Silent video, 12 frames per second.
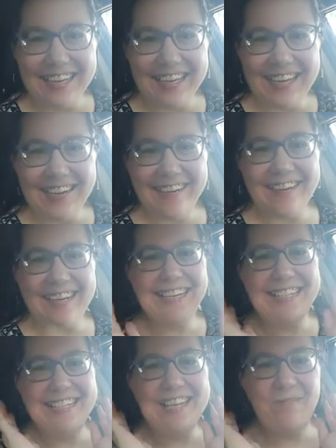here. It
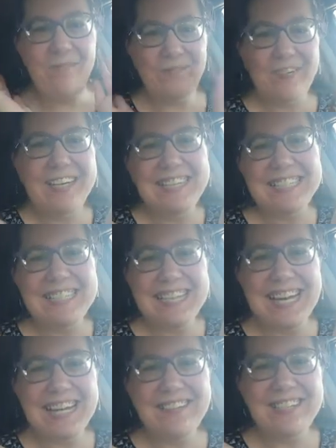is the first
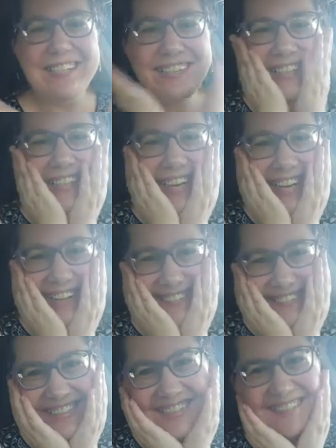day of school. I
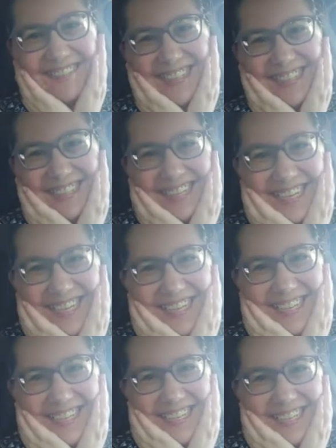am so
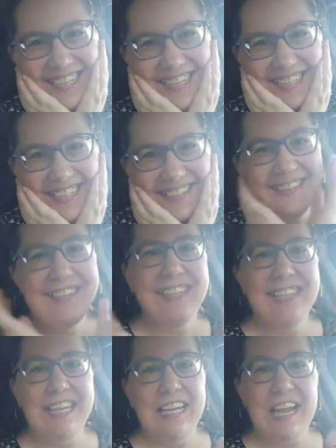excited.
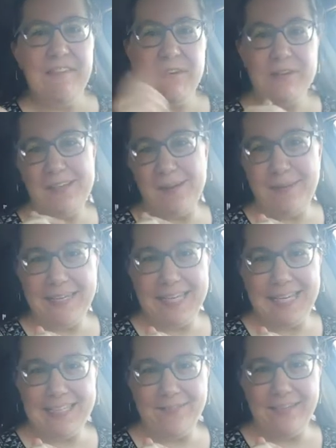If you saw my
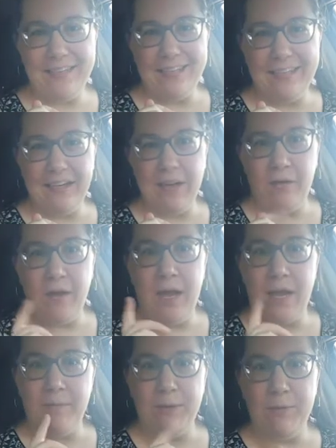last video,
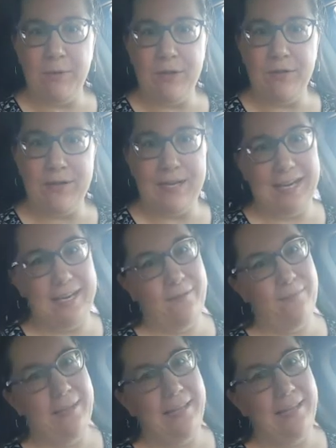you will know that I am a